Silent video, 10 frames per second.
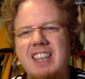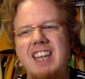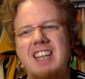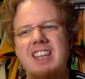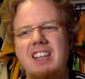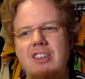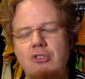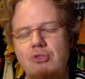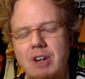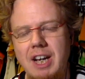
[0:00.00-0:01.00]
then
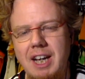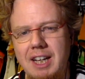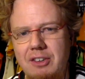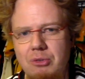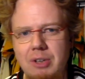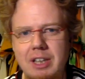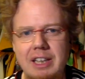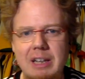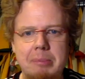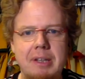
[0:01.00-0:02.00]
tried to a
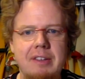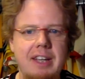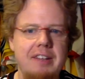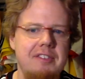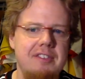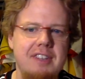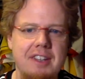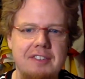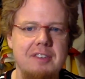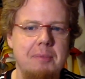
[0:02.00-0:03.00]
little bit had
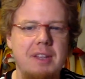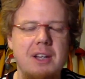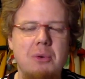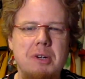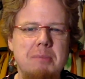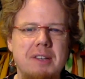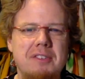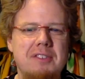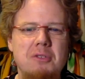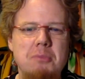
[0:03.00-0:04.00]
got something going
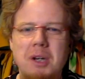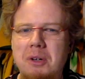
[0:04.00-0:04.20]
but to be